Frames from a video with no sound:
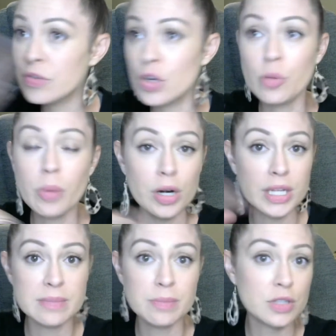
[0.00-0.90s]
no
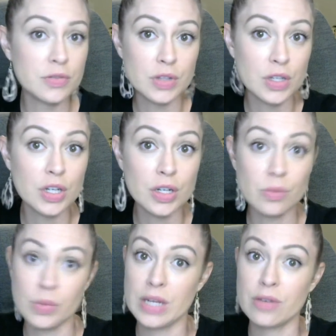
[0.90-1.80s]
parties booked for the current
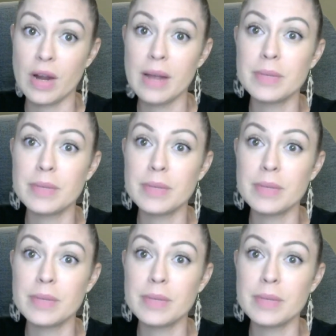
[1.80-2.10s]
week, right?